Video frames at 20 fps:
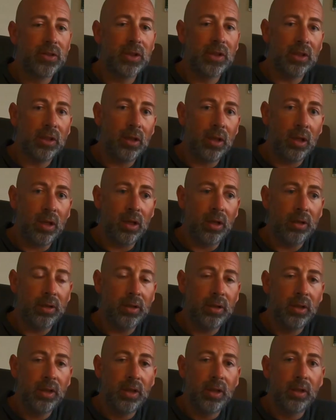
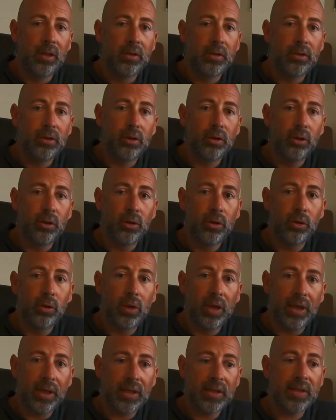lawn to
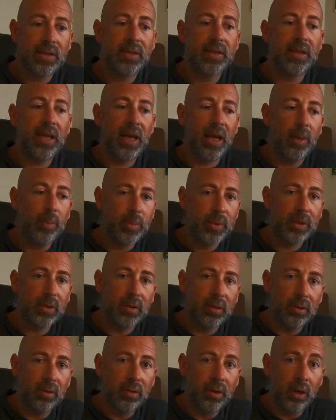accept
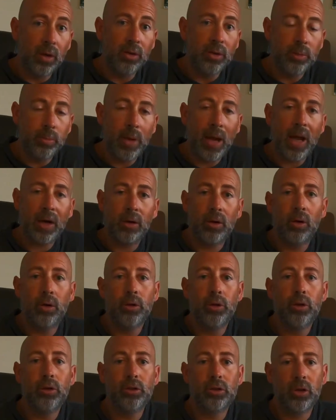those
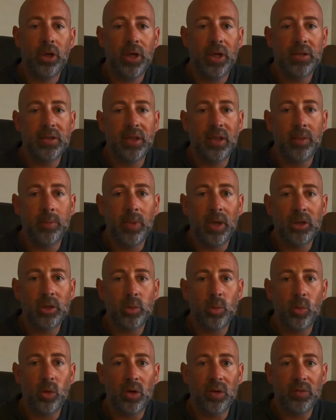macronutrients in a much
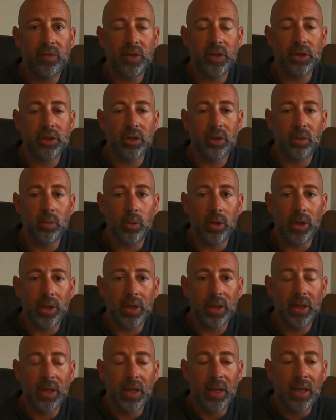more efficient way.
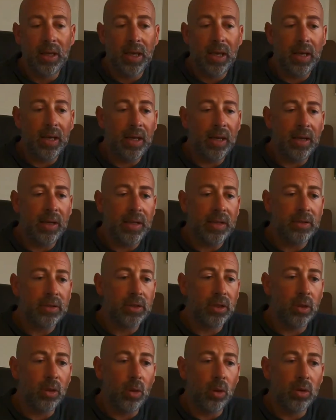And
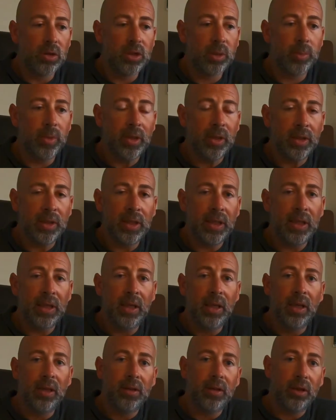so ultimately,
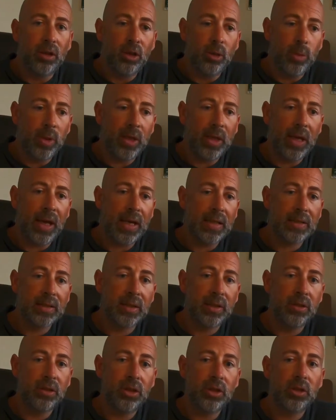the humic
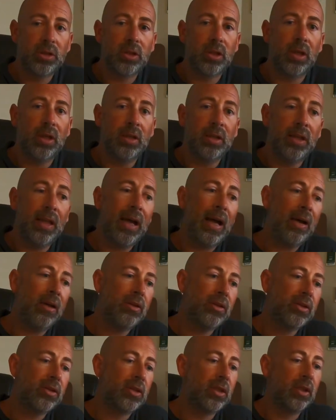acid just
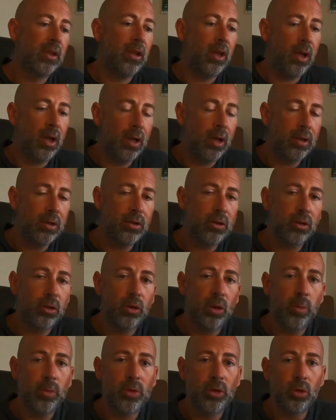allows the lawn to
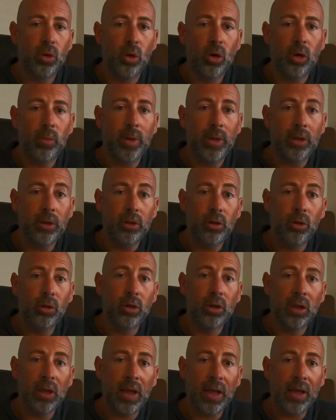absorb and
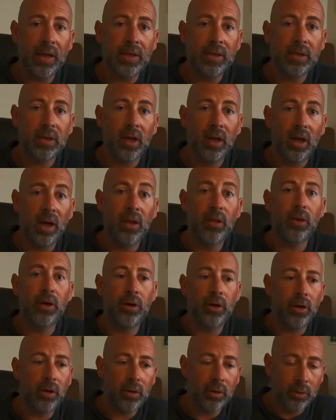utilize
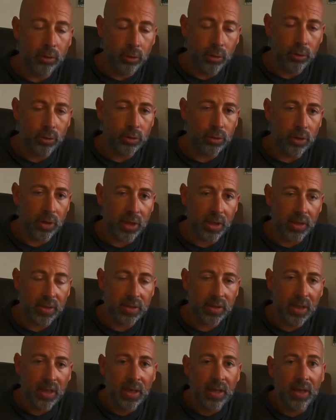other nutrients.
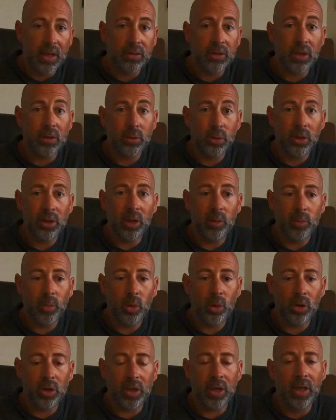And so that's really
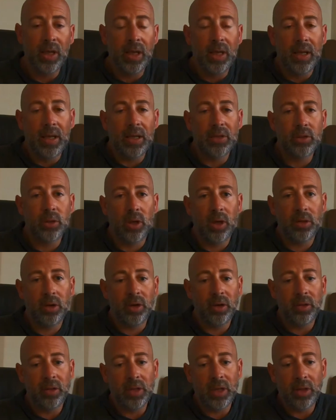important. And so
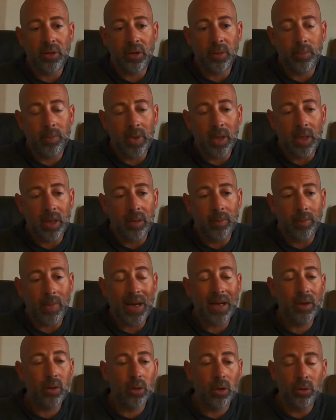the other
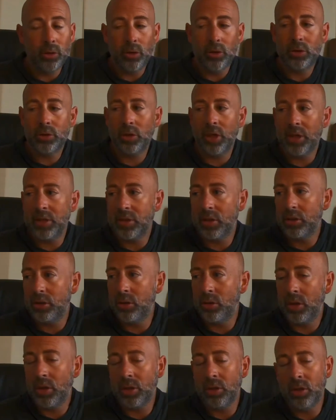micronutrients that you
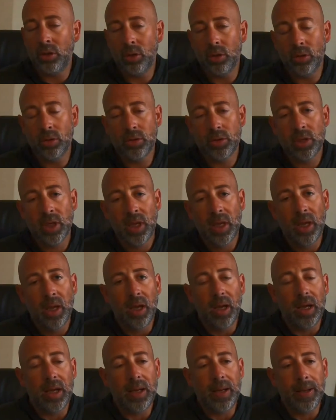can use,
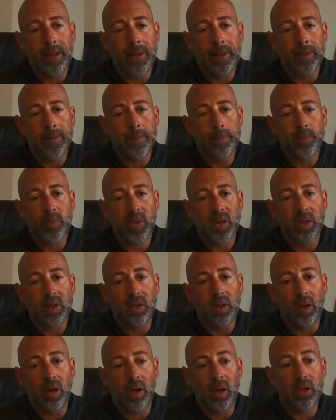
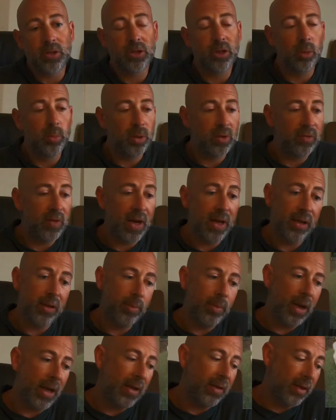also provided
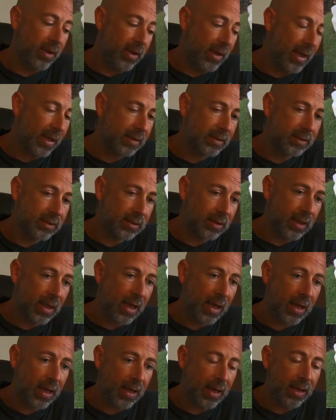by the n-ext
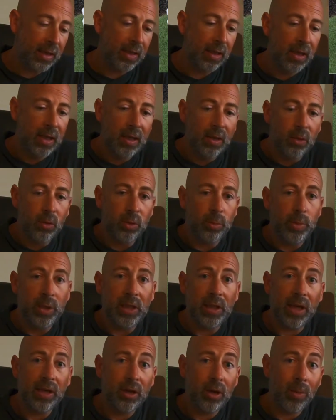line, would be
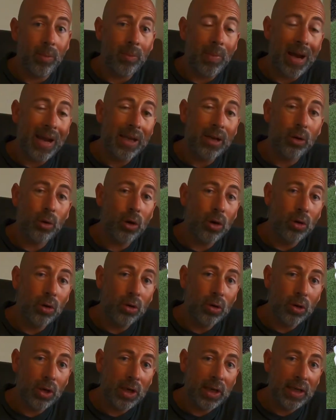like your
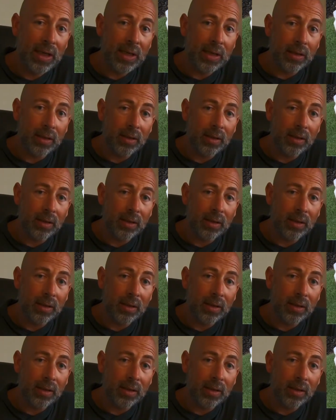microgreen,